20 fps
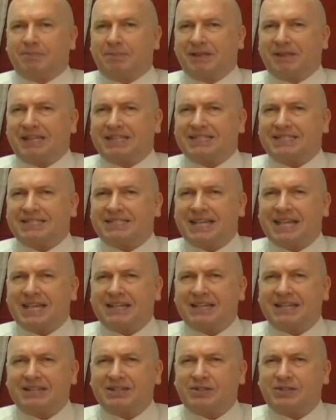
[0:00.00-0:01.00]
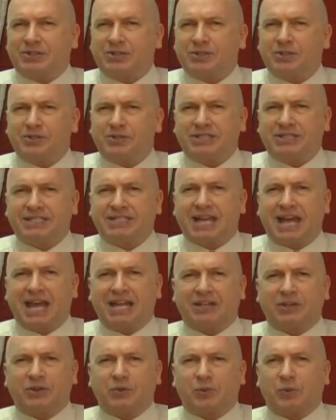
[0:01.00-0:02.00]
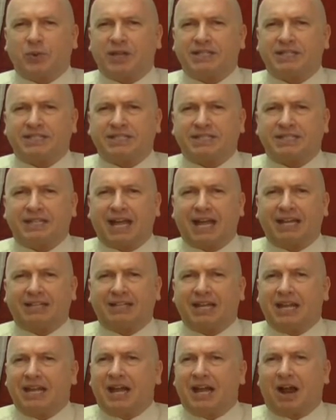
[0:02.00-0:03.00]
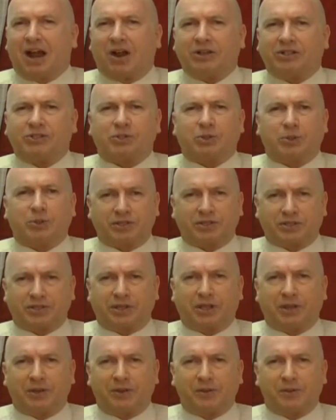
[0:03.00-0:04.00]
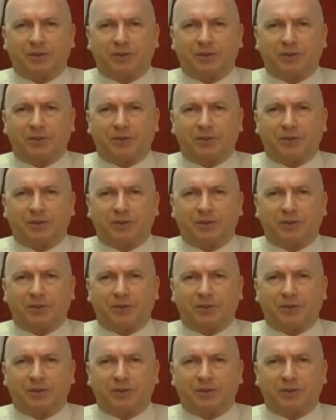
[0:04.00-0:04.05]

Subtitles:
but let's say that Tuesday night and Wednesday night are sort of slow.